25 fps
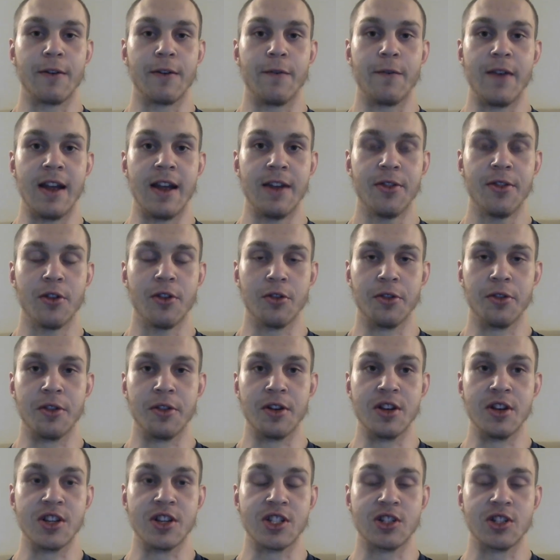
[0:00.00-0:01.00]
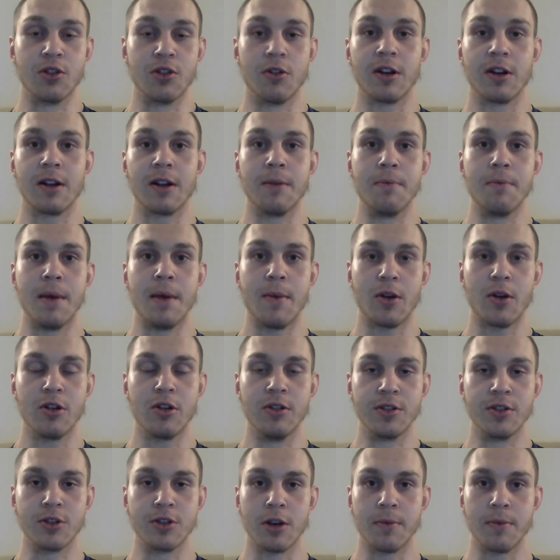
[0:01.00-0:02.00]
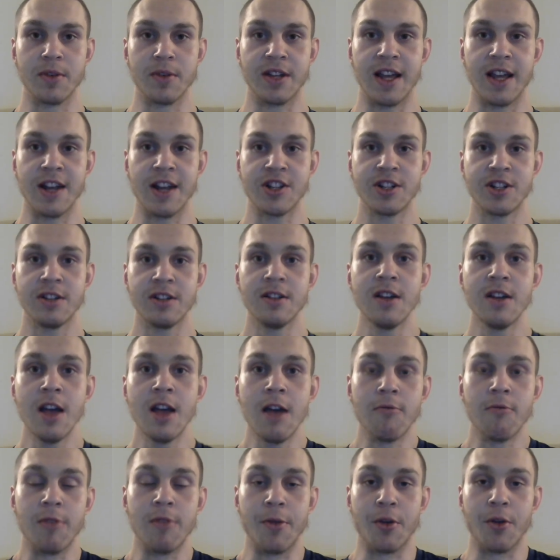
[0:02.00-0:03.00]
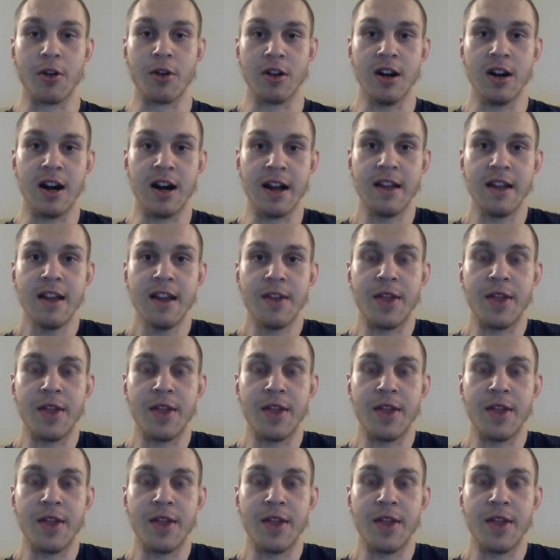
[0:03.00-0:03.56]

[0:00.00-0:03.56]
faith or the historic biblical interpretation when they're not.